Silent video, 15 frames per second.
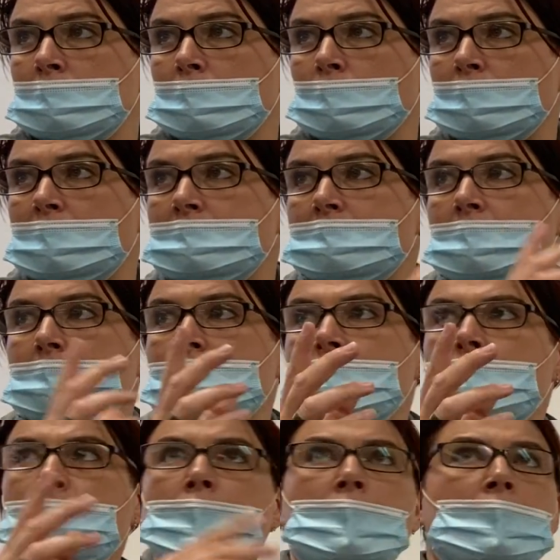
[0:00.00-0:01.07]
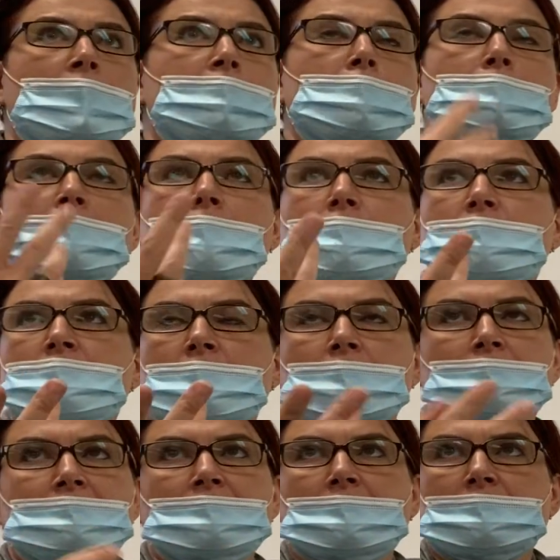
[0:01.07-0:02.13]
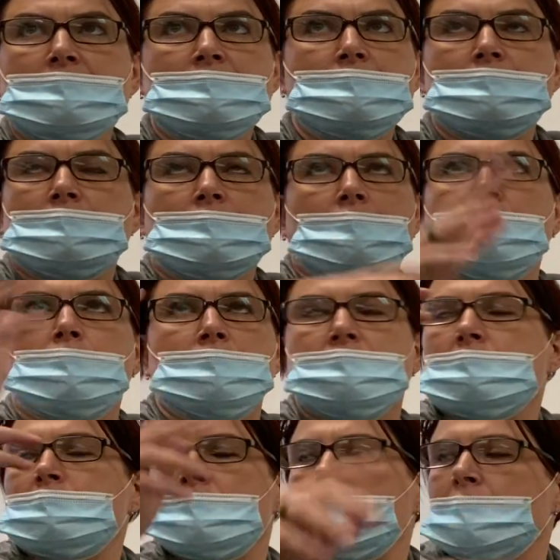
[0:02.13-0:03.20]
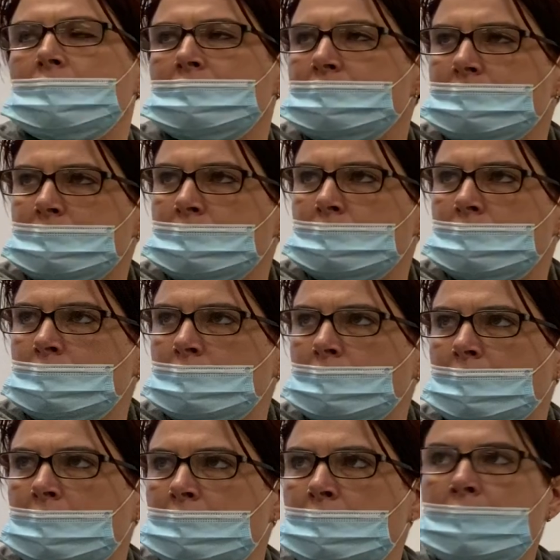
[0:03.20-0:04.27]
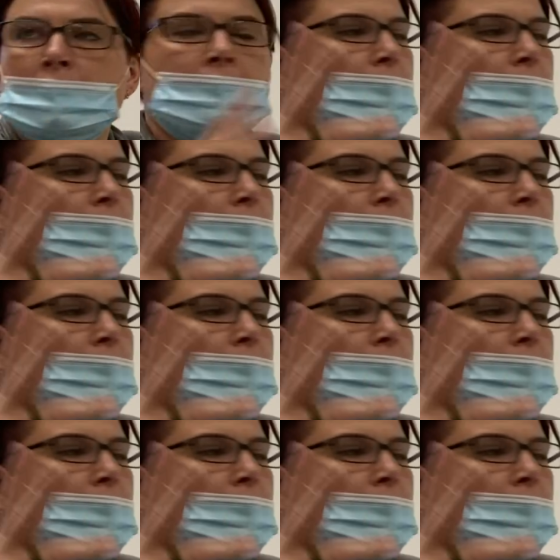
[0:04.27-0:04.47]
or they take it from another dealer that's cut with something else, right?